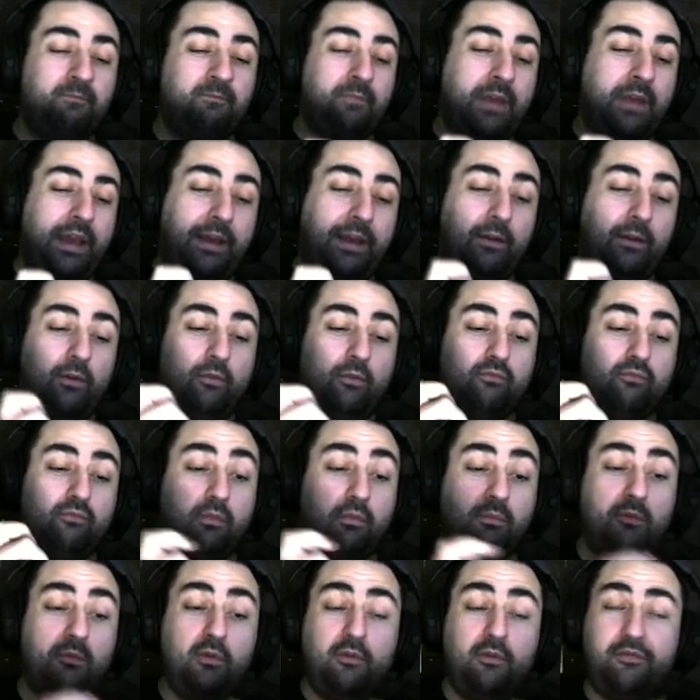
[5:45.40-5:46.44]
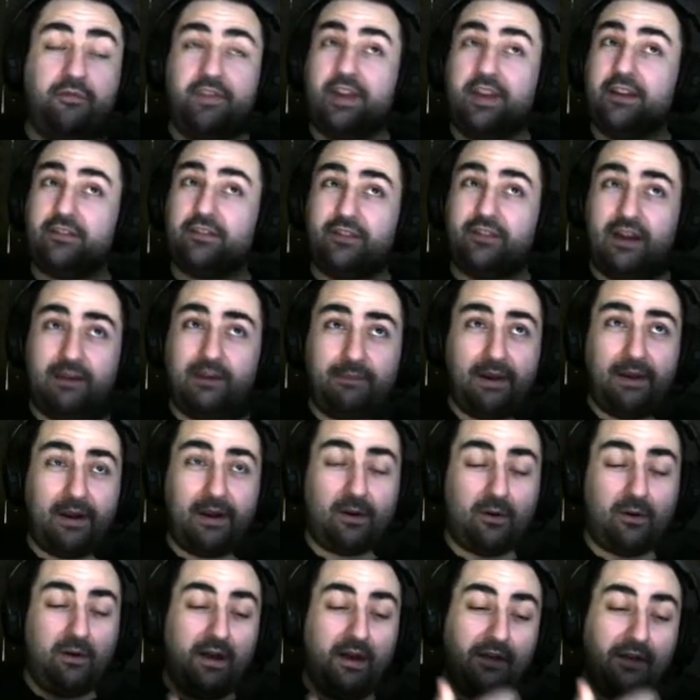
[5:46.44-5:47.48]
It'll remove things like
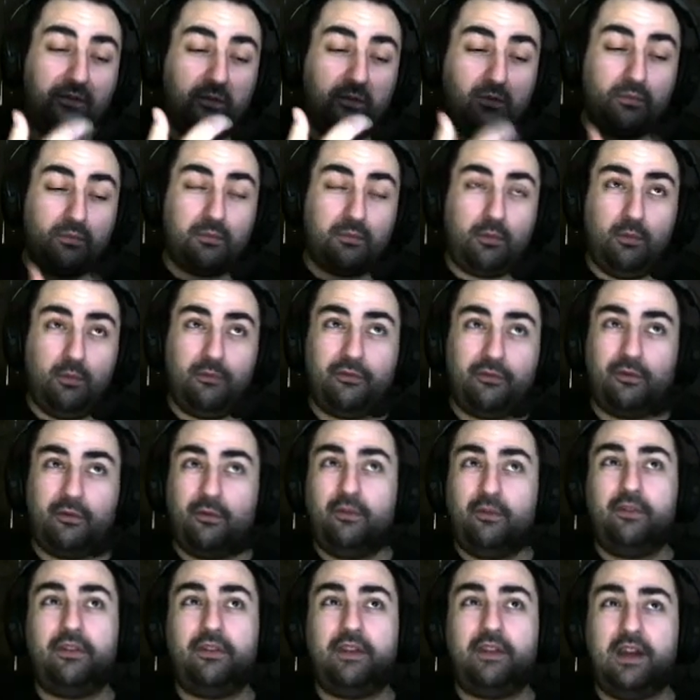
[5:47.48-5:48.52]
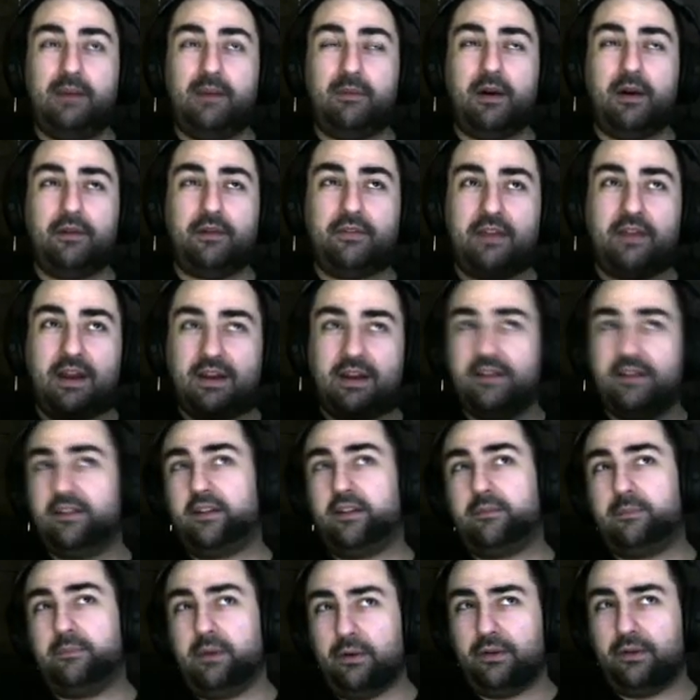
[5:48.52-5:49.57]
Paralyze, it'll remove certain debuffs that can
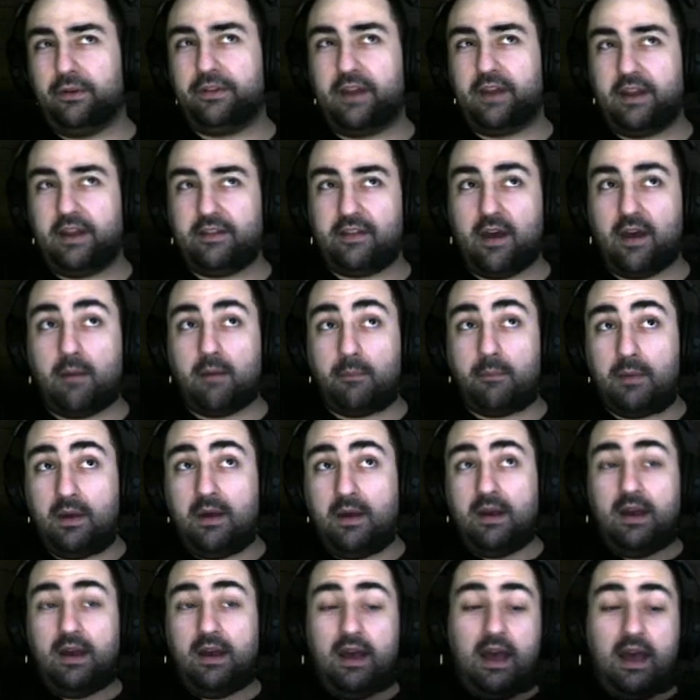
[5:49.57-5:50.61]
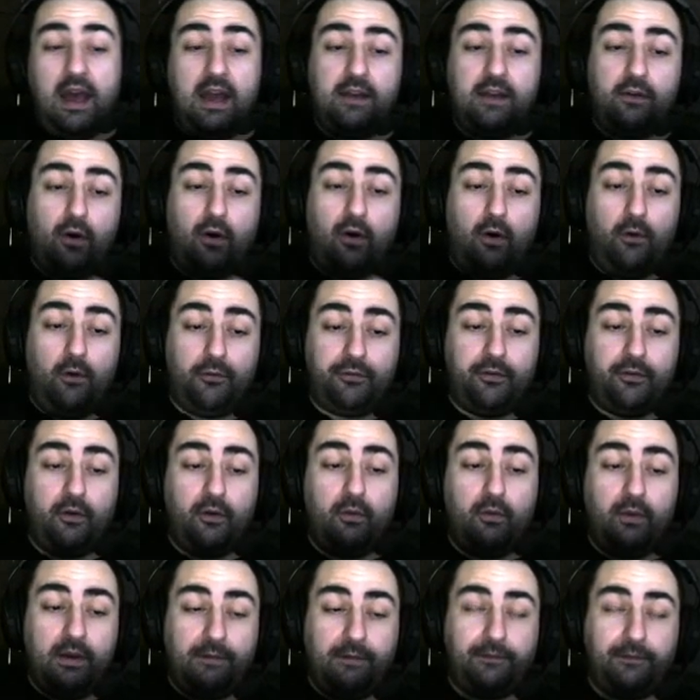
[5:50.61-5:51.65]
debilitate them, and
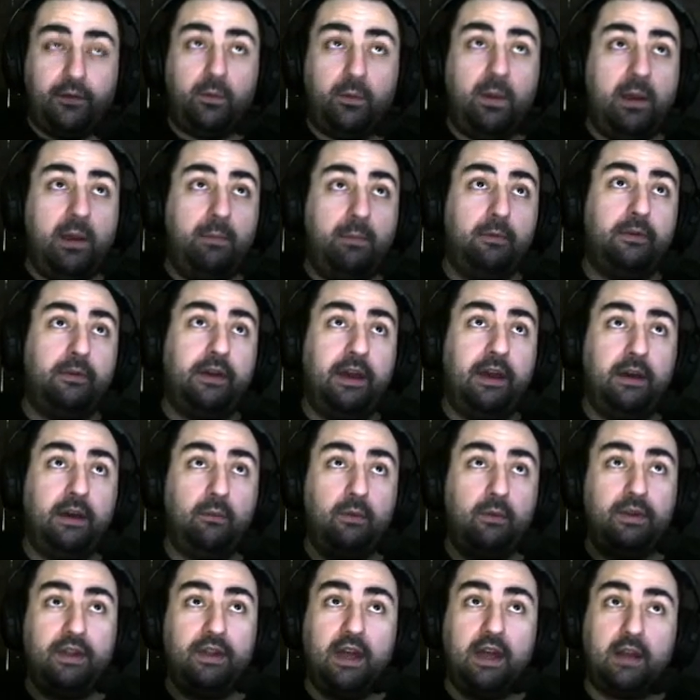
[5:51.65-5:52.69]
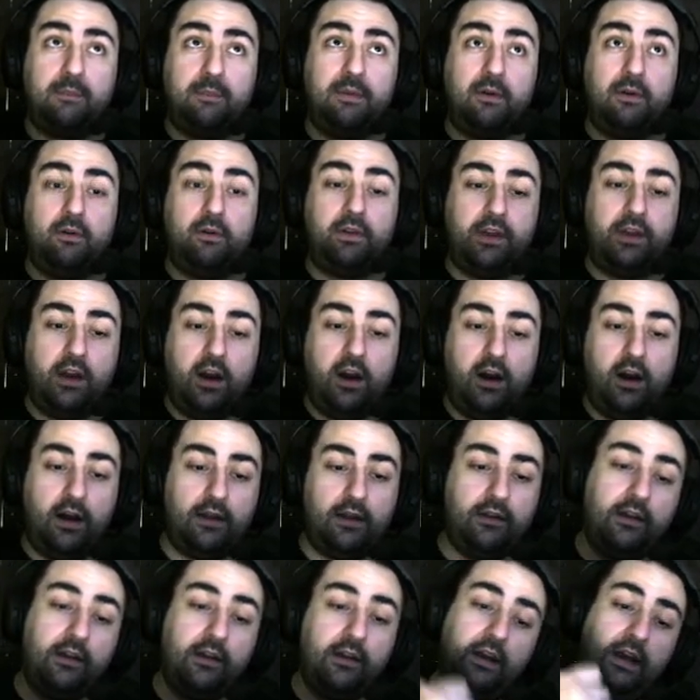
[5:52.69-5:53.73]
also if they're able to hit with that ability on,
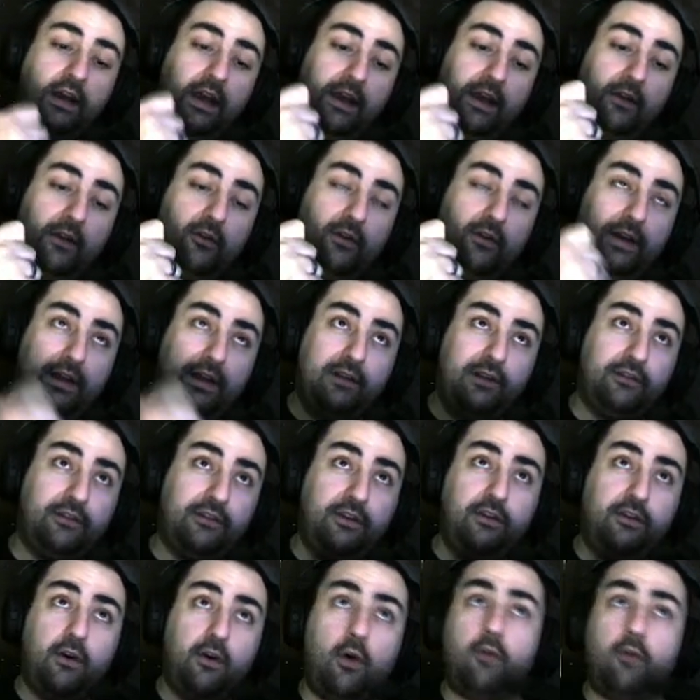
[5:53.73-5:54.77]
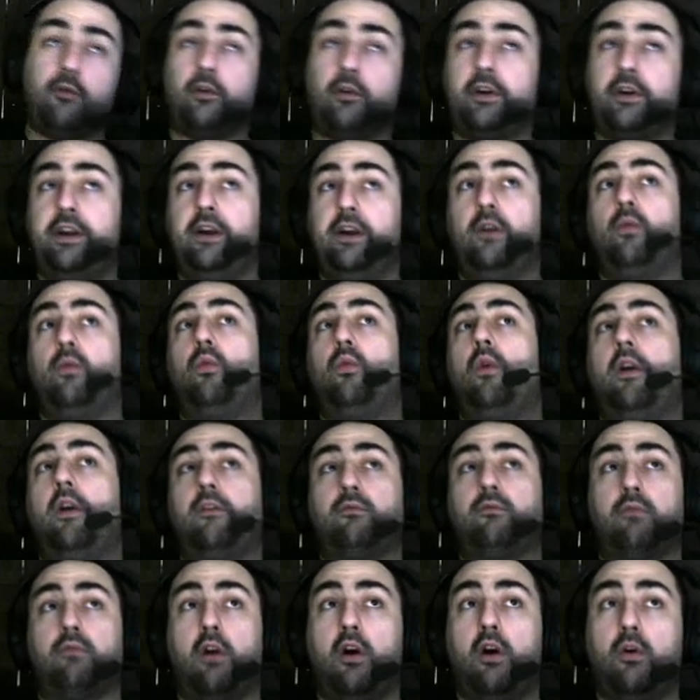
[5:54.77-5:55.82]
it'll instant overkill
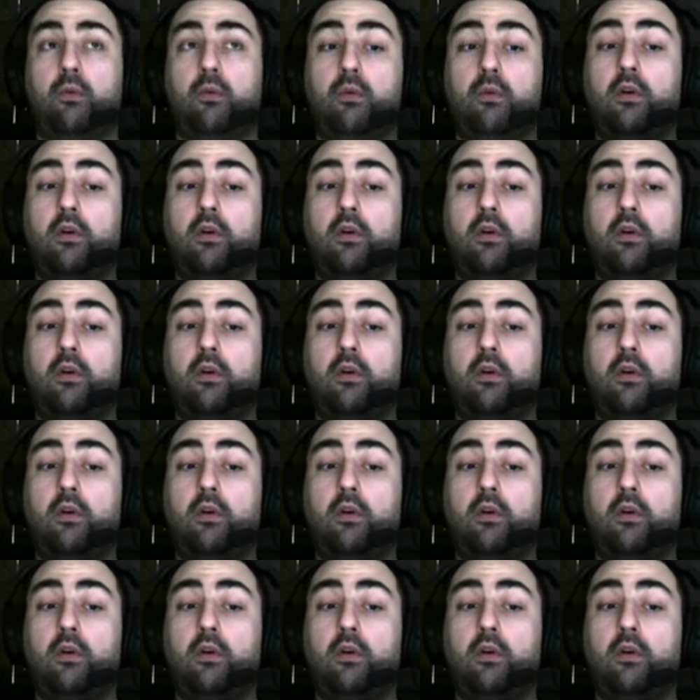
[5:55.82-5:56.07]
one row